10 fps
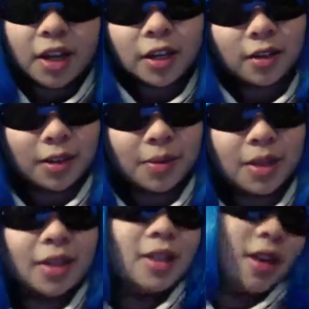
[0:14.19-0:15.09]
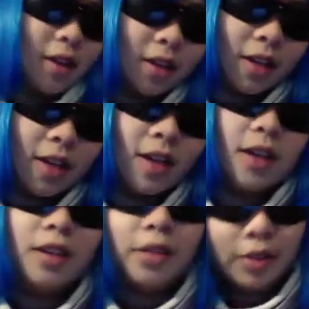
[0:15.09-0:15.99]
Christmas,
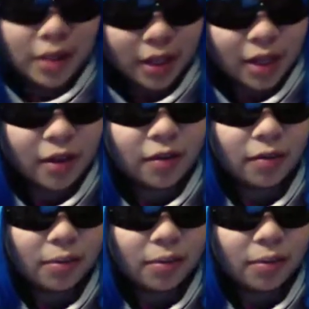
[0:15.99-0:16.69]
Hanukkah, New Year's Eve,